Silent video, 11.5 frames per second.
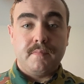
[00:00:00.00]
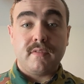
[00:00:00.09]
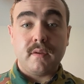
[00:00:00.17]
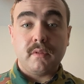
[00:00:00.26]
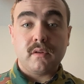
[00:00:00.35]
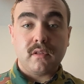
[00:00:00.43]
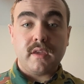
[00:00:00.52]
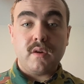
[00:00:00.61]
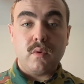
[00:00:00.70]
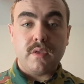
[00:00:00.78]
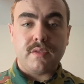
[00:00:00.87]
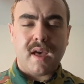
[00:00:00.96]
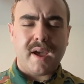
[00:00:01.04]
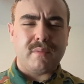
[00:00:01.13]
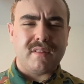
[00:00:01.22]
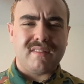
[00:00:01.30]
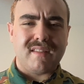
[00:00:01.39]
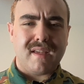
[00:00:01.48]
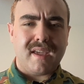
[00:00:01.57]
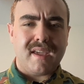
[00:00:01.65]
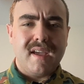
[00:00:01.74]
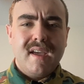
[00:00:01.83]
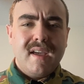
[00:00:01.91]
Similarly with, I would
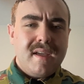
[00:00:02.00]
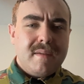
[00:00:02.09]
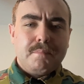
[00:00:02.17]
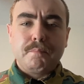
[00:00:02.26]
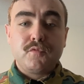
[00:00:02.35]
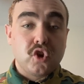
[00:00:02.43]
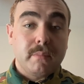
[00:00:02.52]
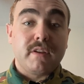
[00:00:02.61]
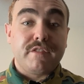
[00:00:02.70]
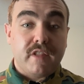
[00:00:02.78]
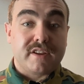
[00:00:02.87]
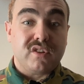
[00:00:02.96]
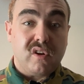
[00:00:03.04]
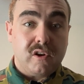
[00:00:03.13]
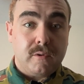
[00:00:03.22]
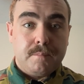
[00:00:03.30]
say, German Flecktarn.